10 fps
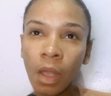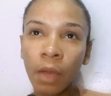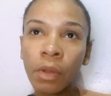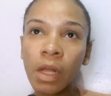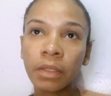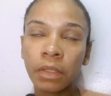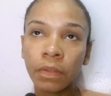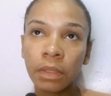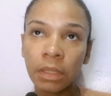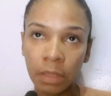I would
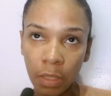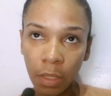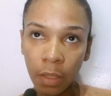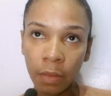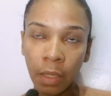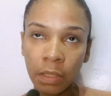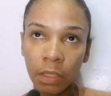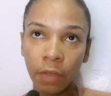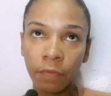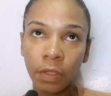also say that
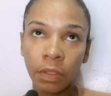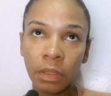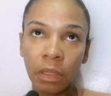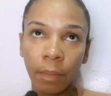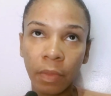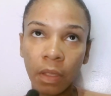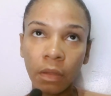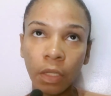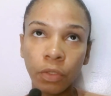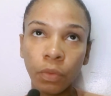if there is
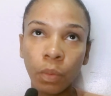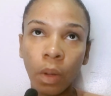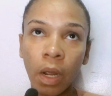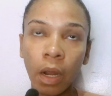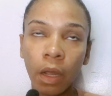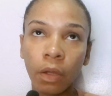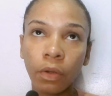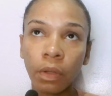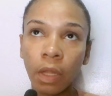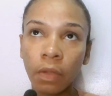something that you are
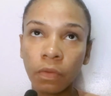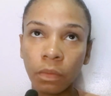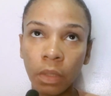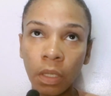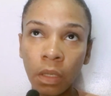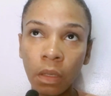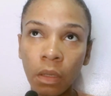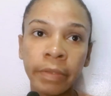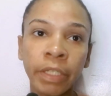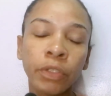good at doing
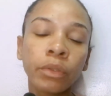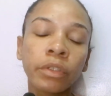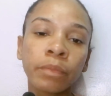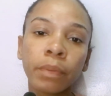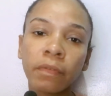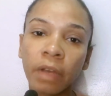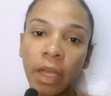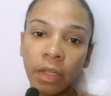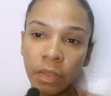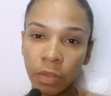that you can
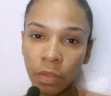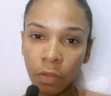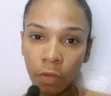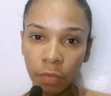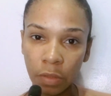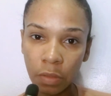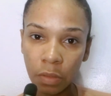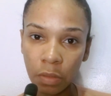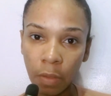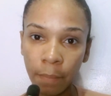provide as a service to
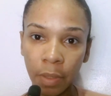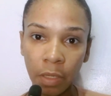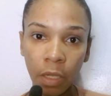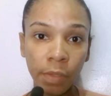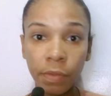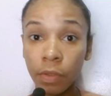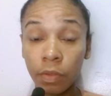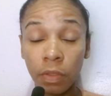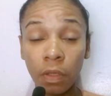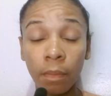somebody else or to
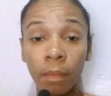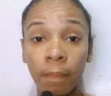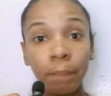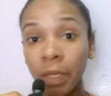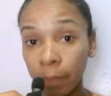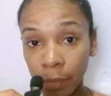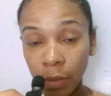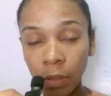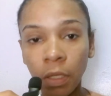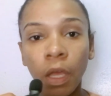some
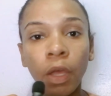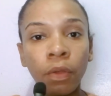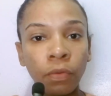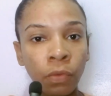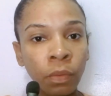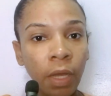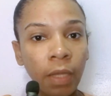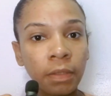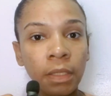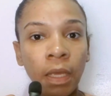people, do that.